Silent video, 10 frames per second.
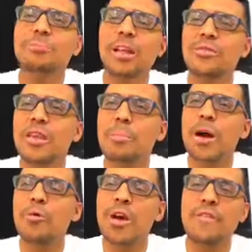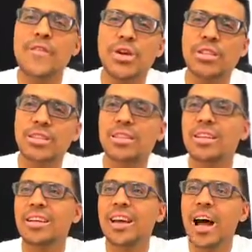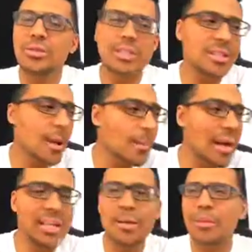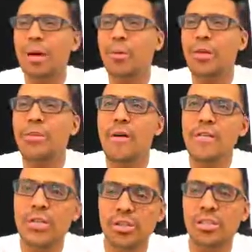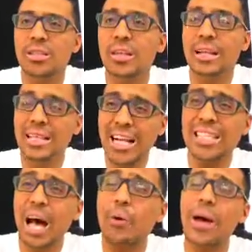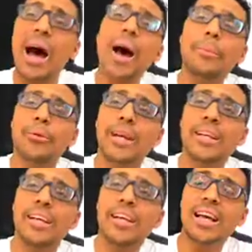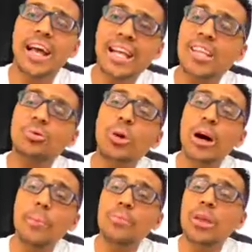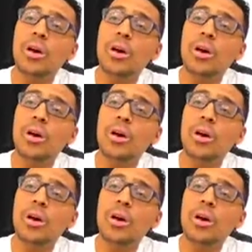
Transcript: this benefiting my wife first? How is this impacting my wife first? That's how I operate. And guess what?